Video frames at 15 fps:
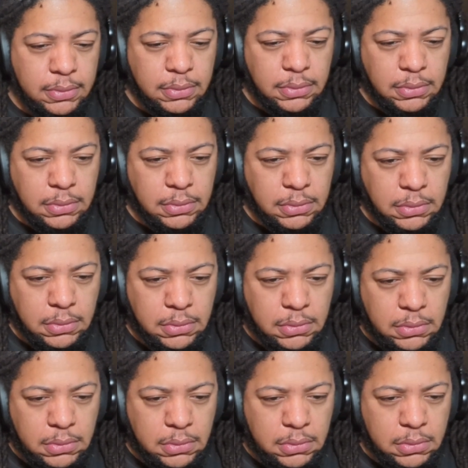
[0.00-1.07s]
we must
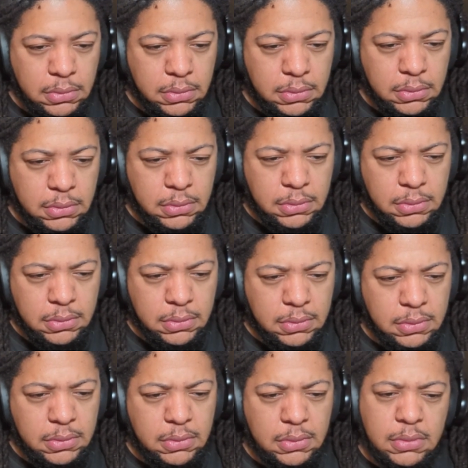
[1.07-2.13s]
trust each other to
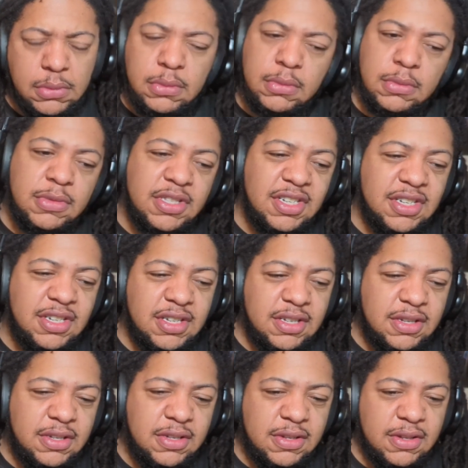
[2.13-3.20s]
protect the home we all
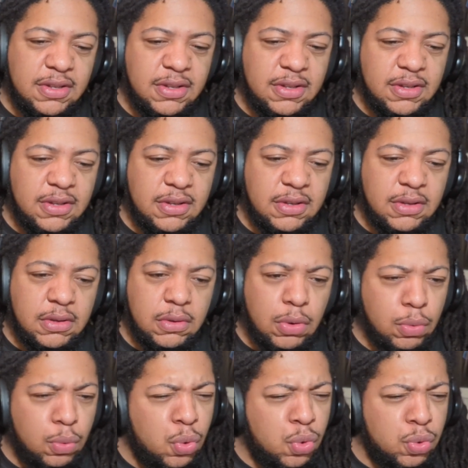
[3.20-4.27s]
share.
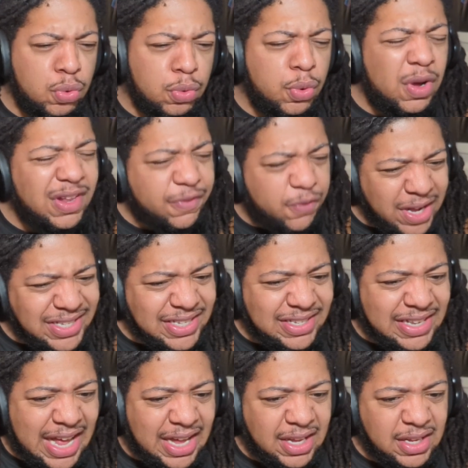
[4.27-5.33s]
How what is
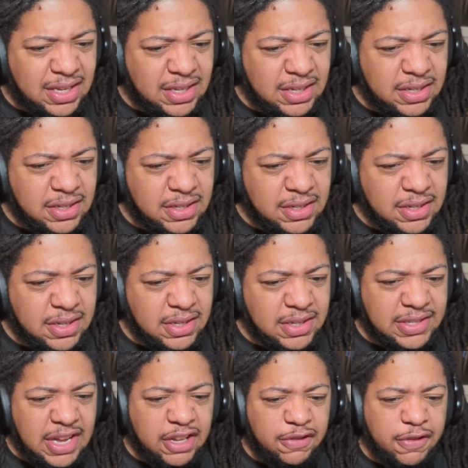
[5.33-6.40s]
that? be.
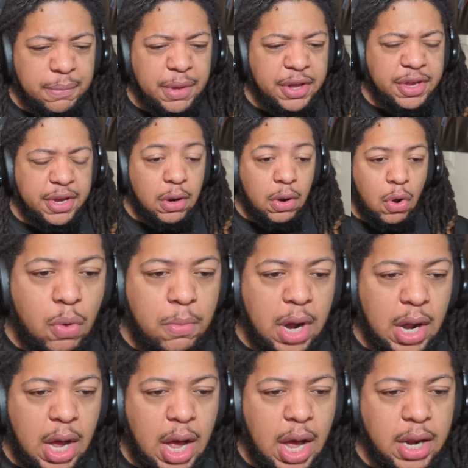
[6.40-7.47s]
Sounds familiar. Uh, oh my
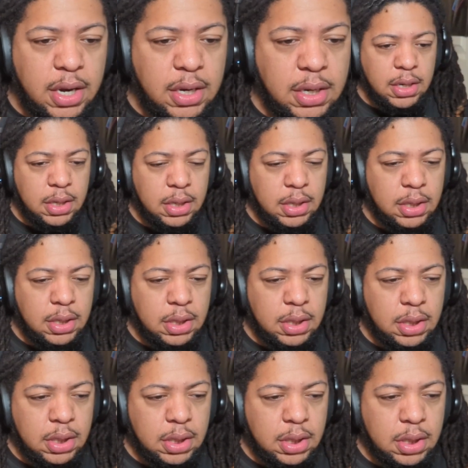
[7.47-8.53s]
god. Planets.
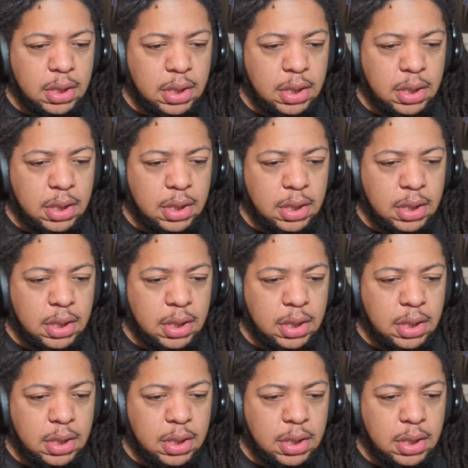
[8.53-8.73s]
So